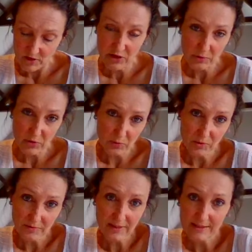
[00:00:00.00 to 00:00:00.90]
With
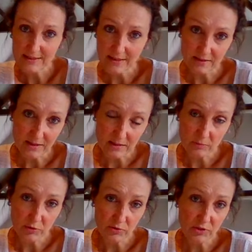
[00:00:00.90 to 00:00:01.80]
all of these things,
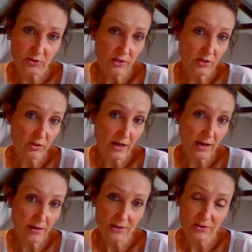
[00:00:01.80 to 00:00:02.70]
it's important to trust your
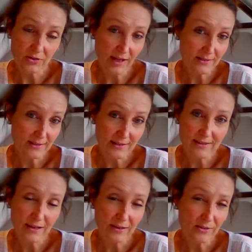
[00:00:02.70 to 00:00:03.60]
gut, because your gut's going
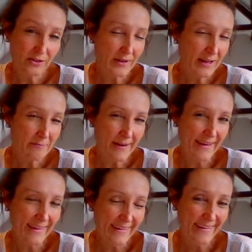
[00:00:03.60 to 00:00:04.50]
to tell you
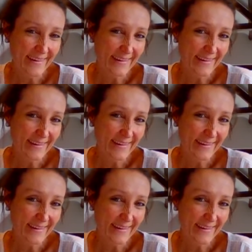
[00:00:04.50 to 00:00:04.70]
anyway.